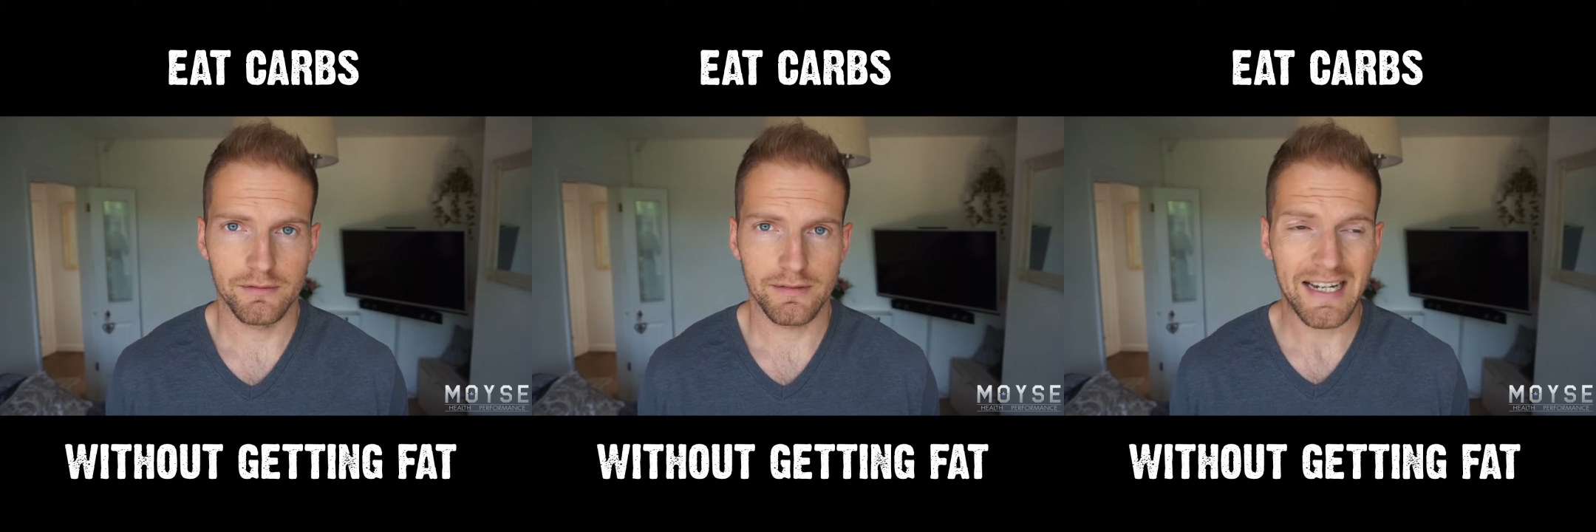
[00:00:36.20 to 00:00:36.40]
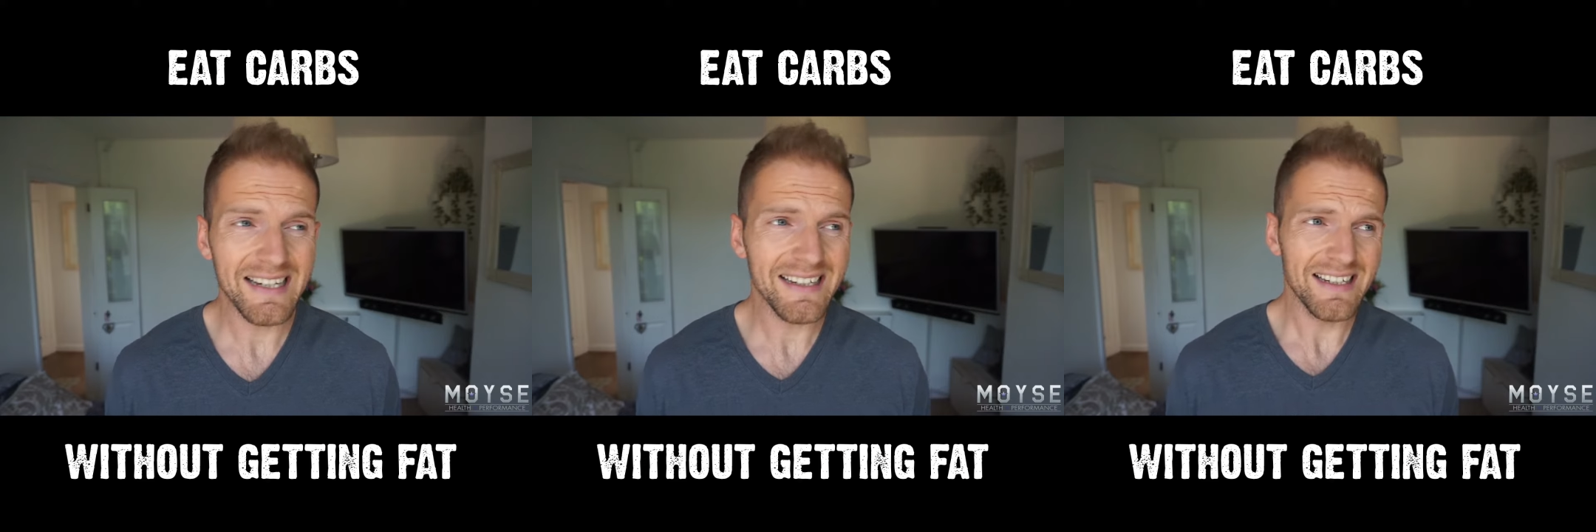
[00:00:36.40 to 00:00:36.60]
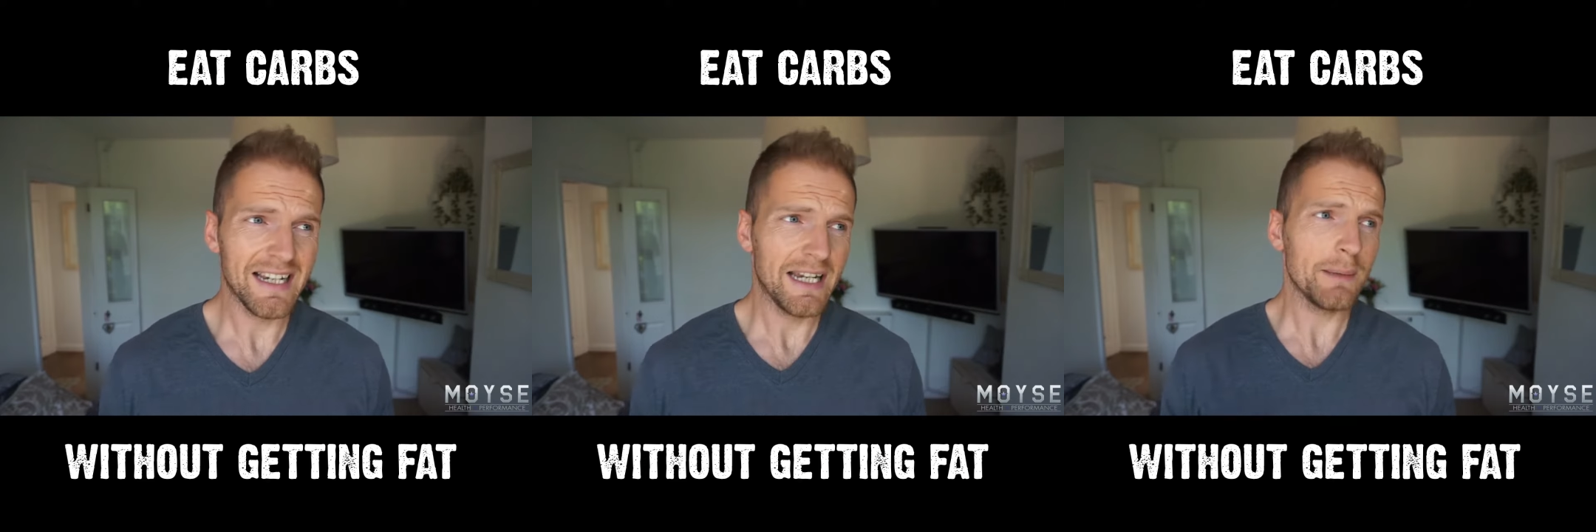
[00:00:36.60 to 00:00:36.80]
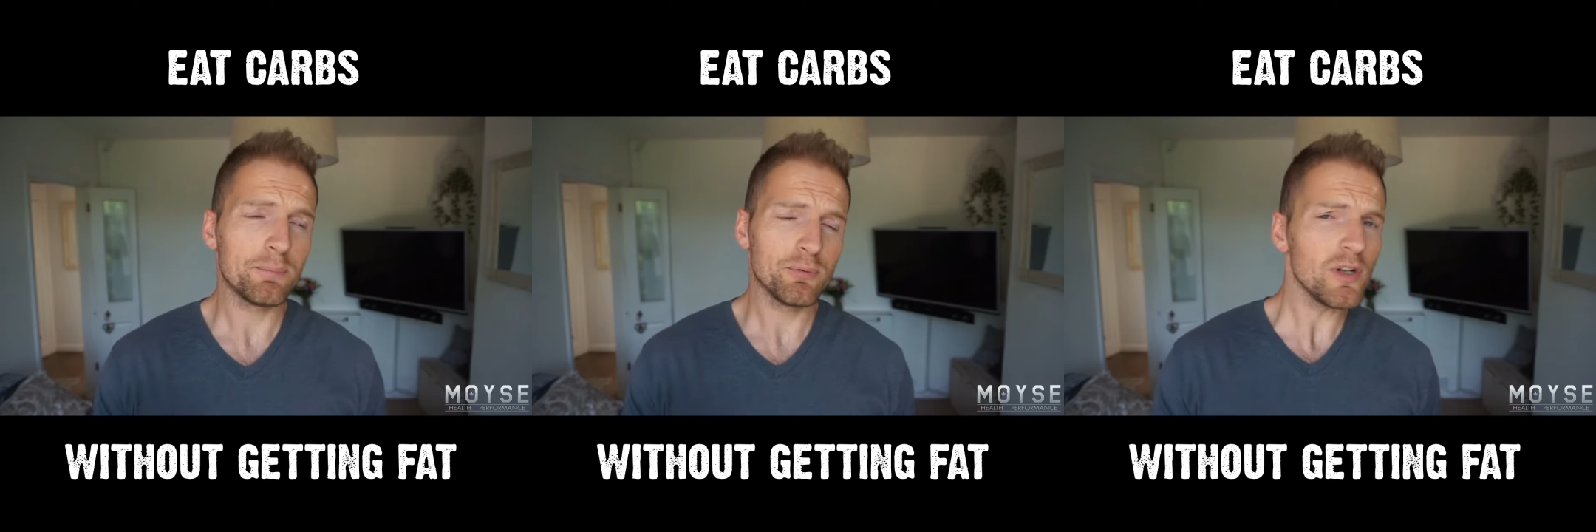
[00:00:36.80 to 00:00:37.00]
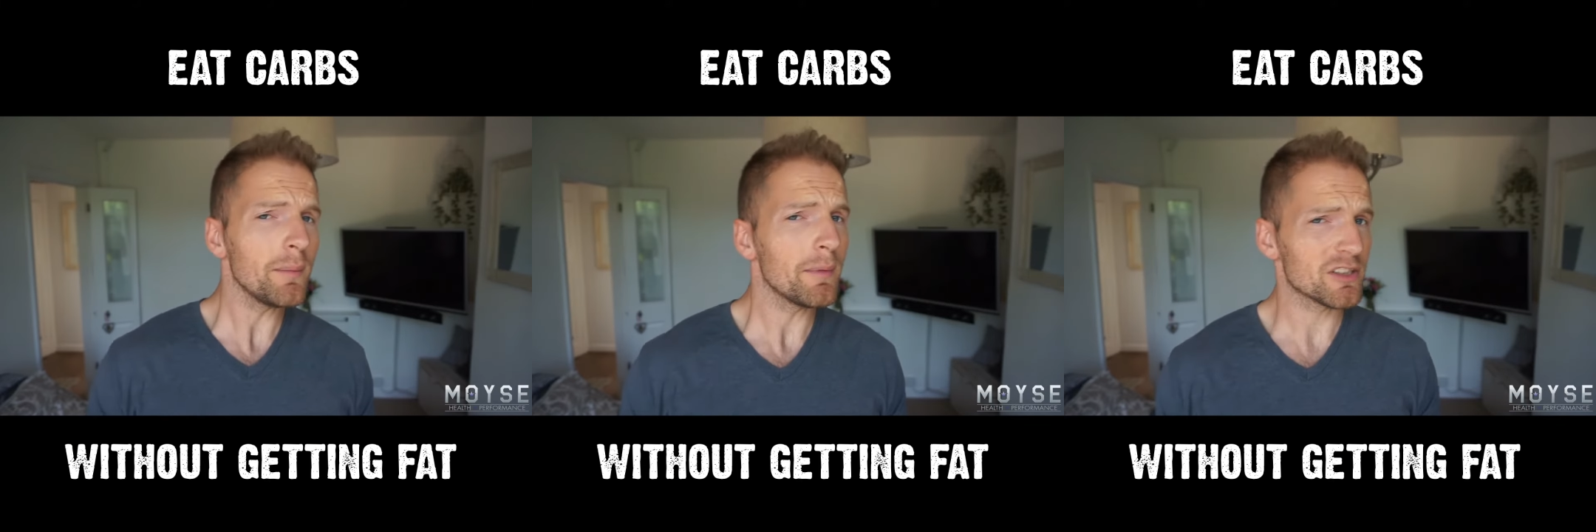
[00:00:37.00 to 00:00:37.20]
okay? It
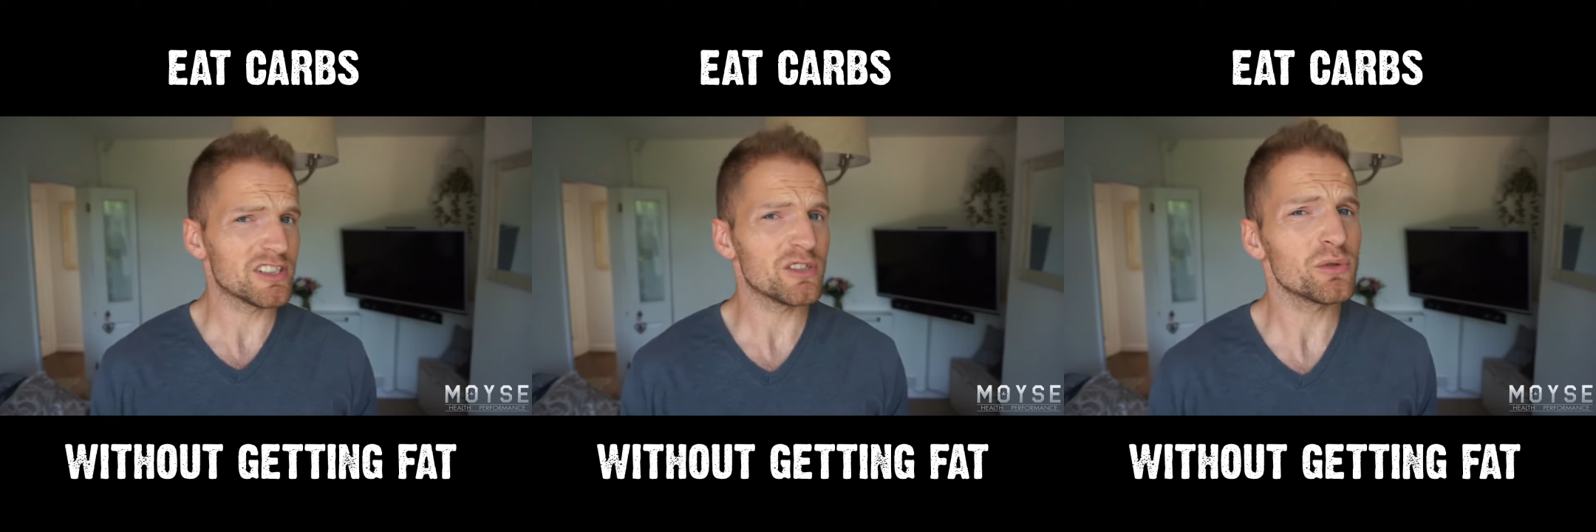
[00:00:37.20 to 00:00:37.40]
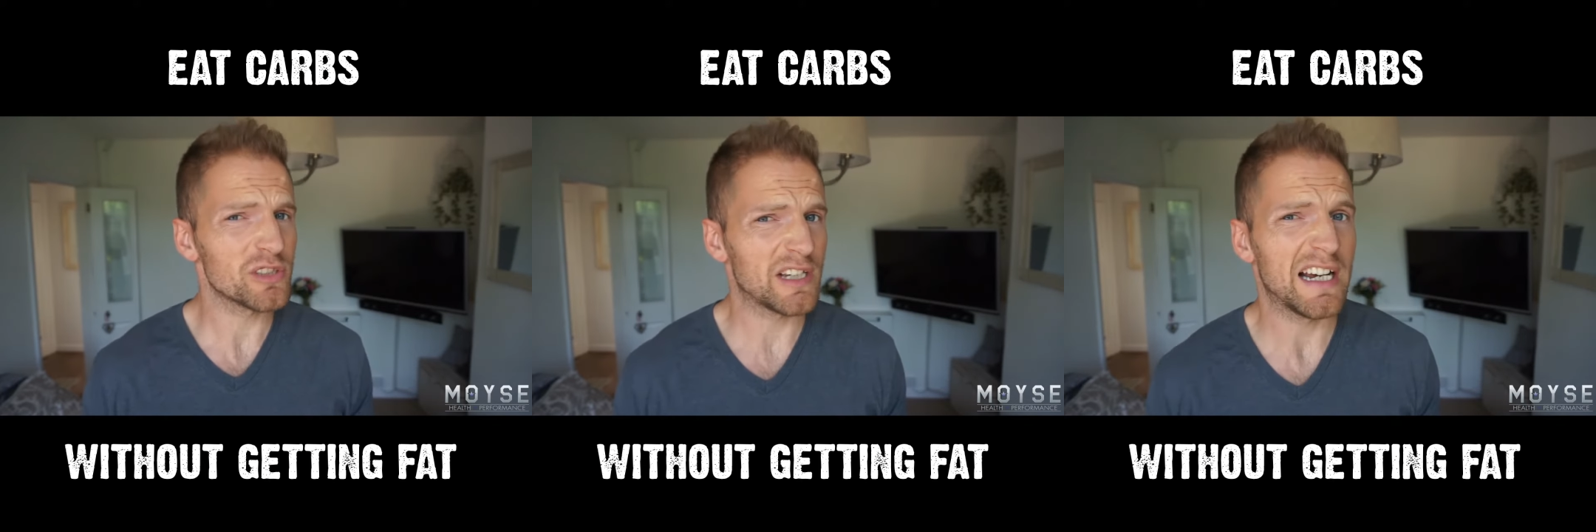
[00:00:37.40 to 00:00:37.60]
pretty much also